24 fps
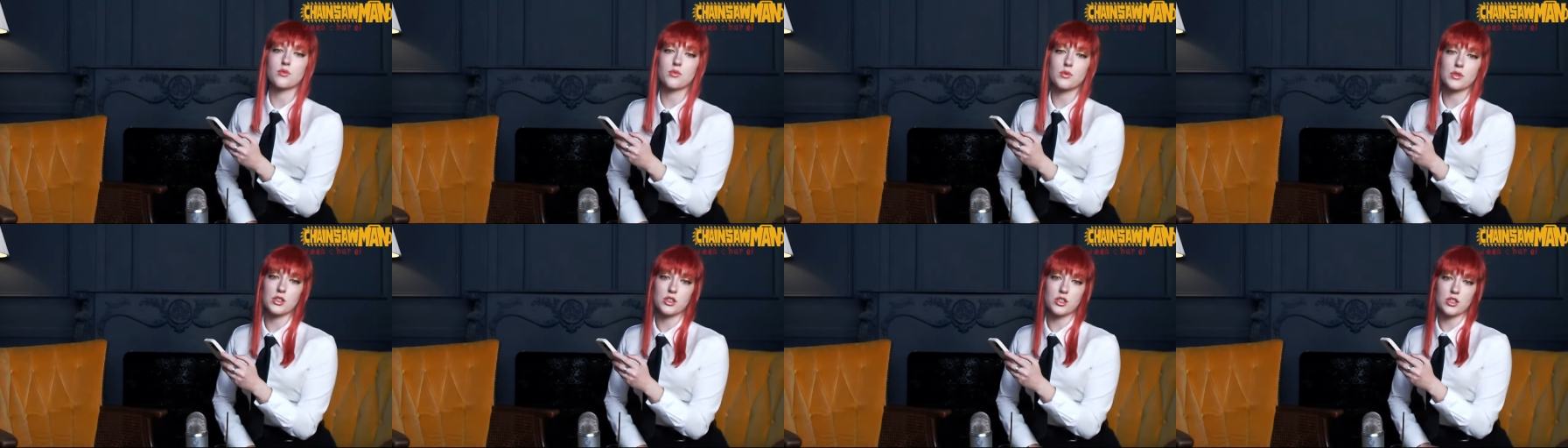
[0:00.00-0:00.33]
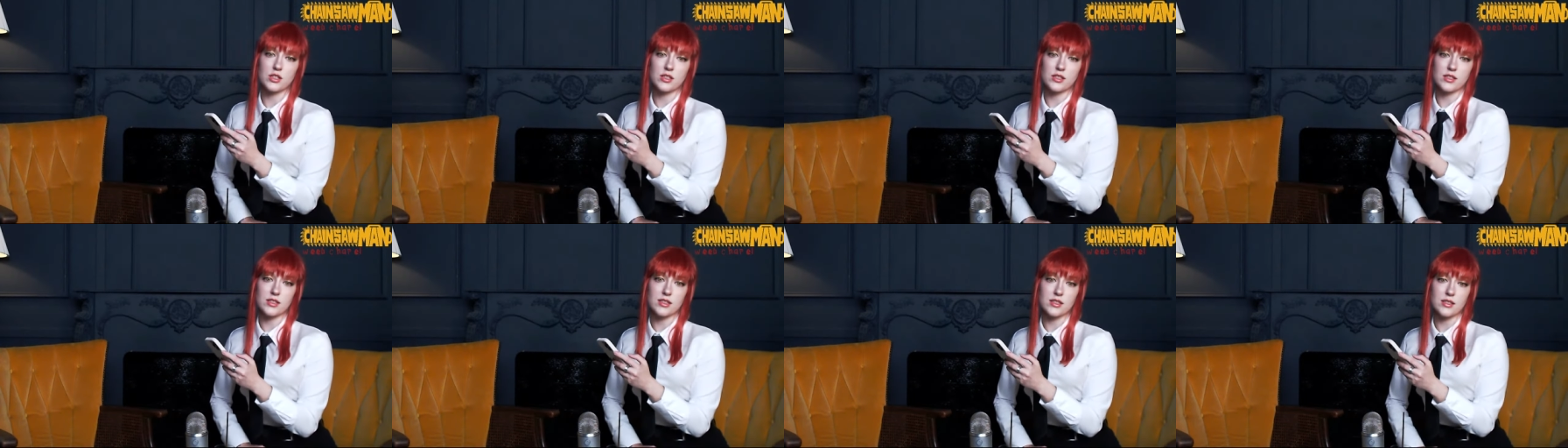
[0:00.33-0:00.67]
which
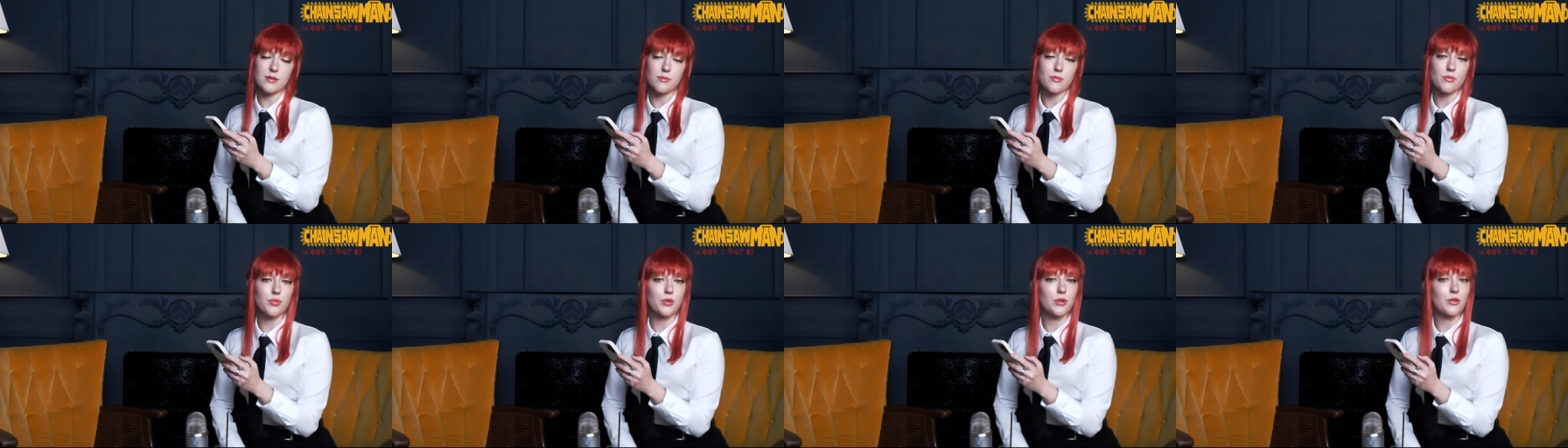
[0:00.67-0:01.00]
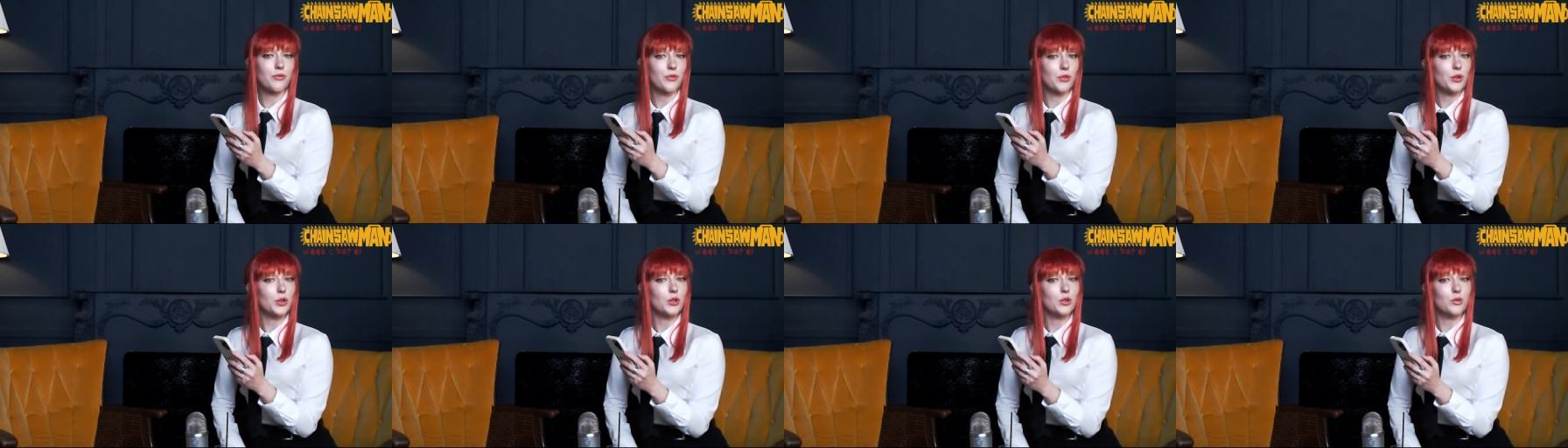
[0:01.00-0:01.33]
is
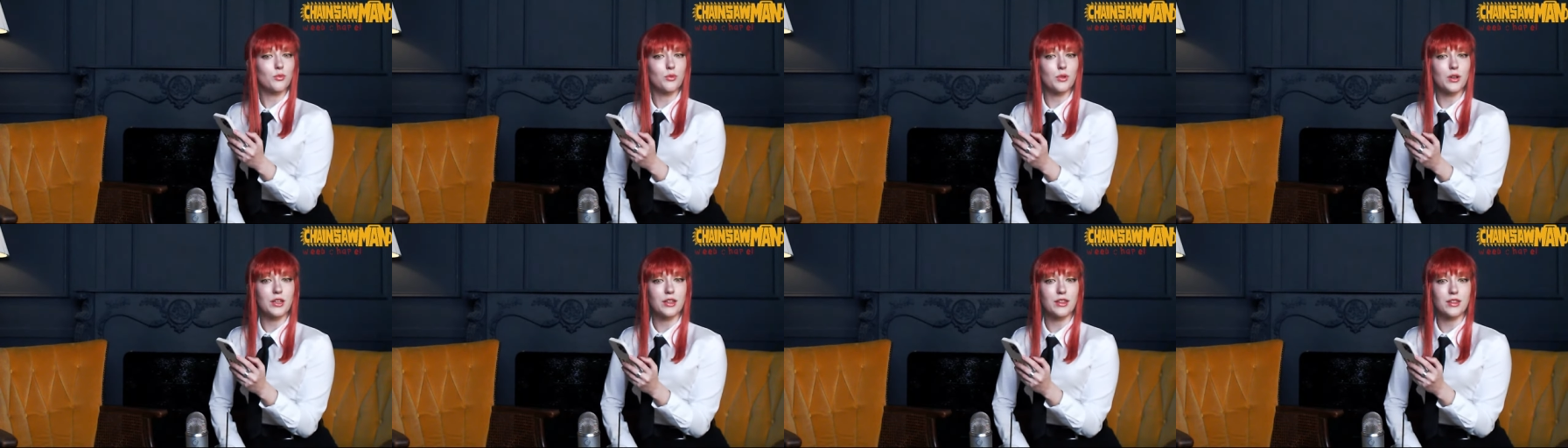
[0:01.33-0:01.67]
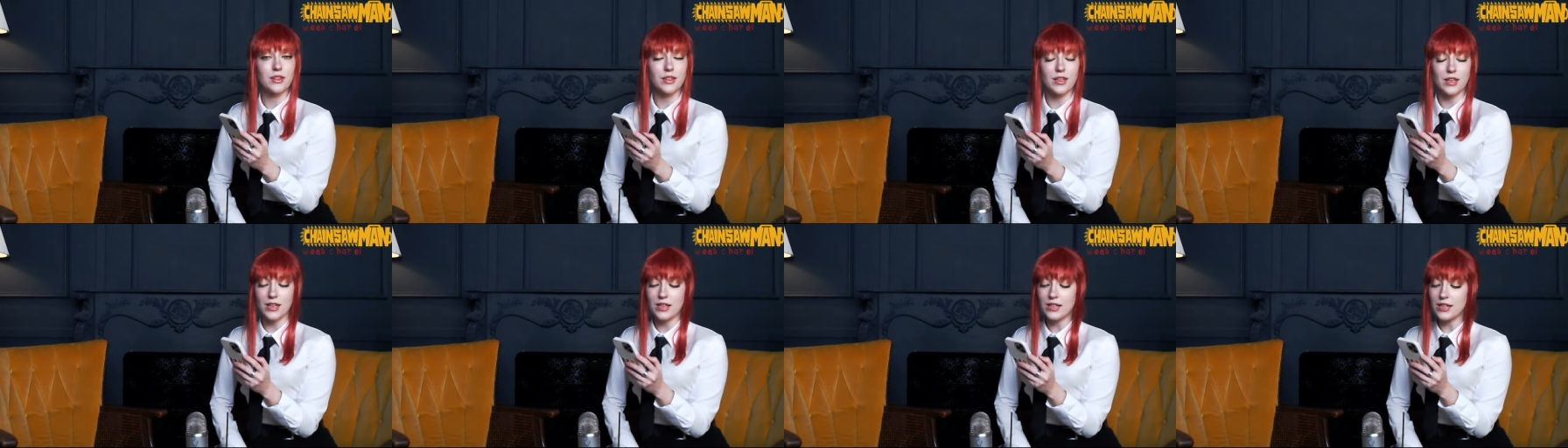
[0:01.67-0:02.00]
preferred with
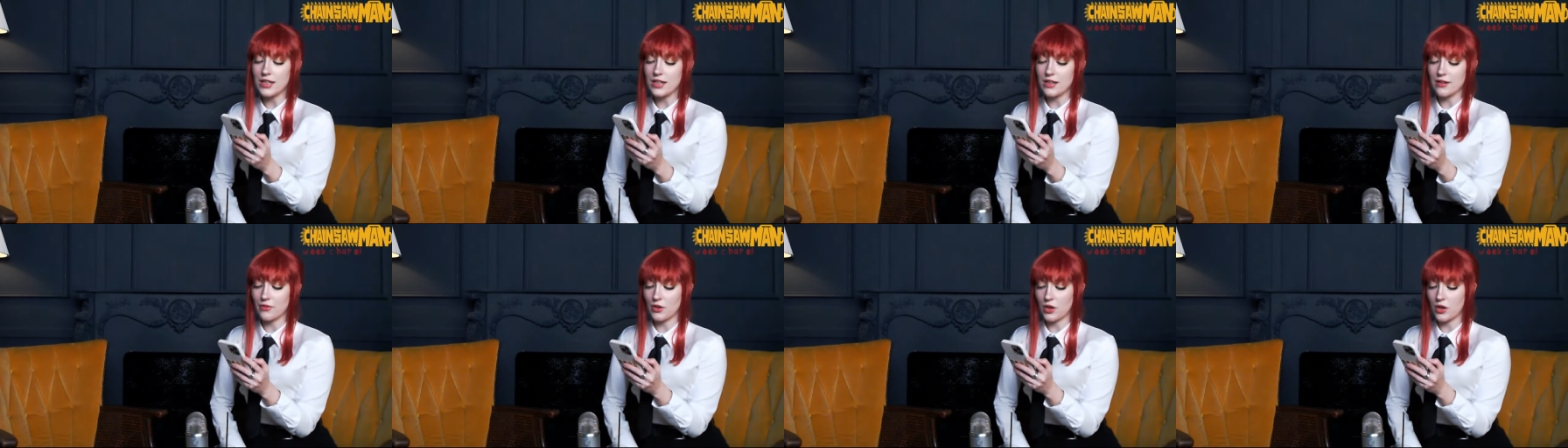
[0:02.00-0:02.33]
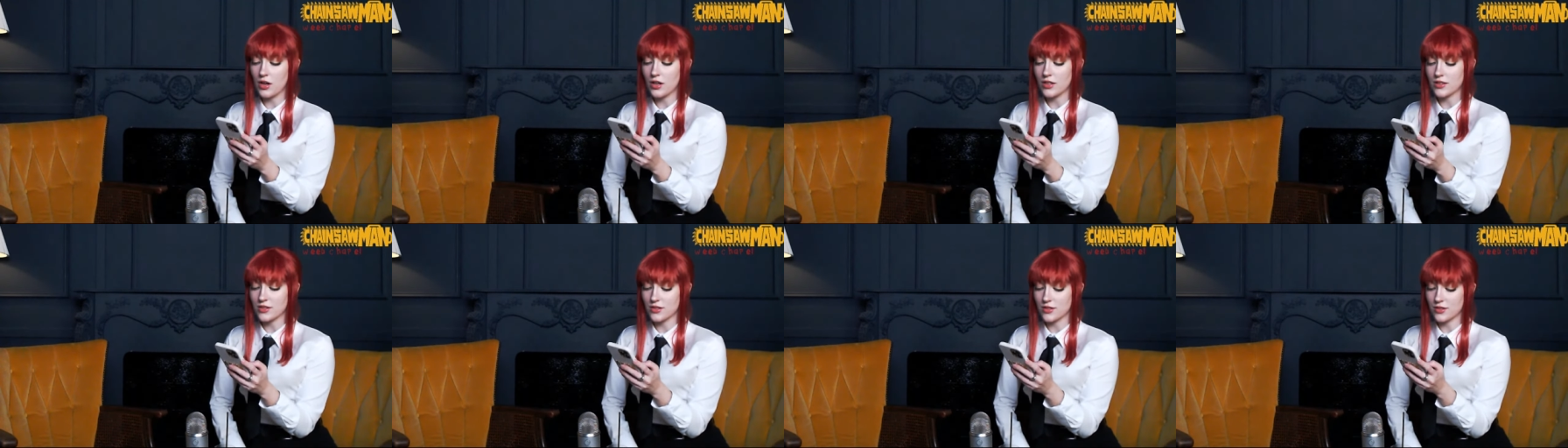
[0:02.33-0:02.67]
any of our
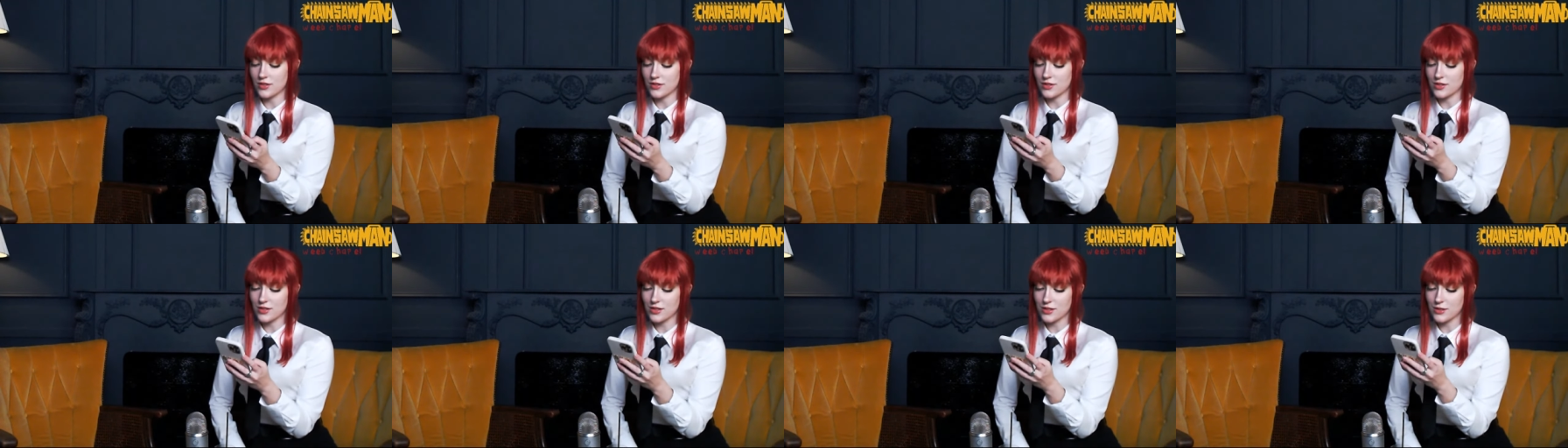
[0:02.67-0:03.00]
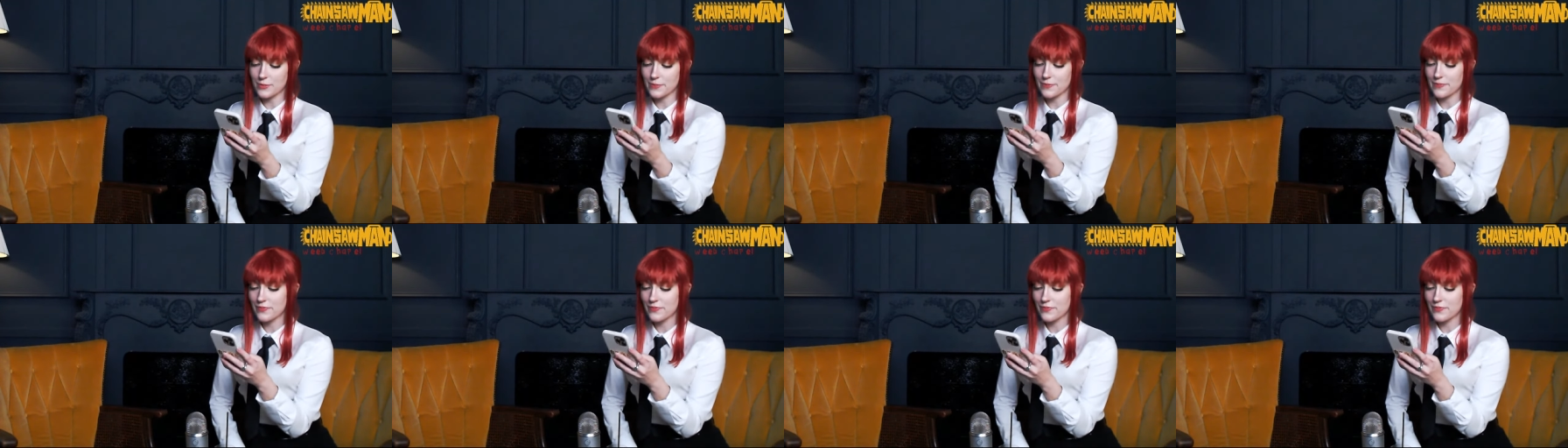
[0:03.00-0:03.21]
hunters.